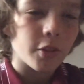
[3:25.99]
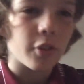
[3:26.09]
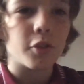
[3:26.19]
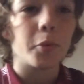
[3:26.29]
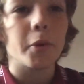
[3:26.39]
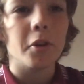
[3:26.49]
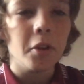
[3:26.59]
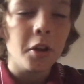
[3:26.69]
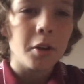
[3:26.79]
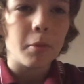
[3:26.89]
I'll film it.
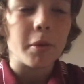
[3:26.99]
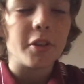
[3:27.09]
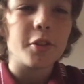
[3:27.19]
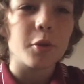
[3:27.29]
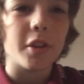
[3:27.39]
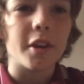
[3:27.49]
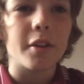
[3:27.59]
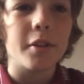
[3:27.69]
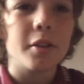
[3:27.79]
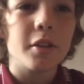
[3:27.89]
But until
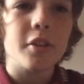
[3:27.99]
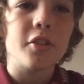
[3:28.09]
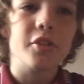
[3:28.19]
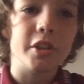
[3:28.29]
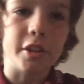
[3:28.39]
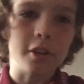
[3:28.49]
then, see you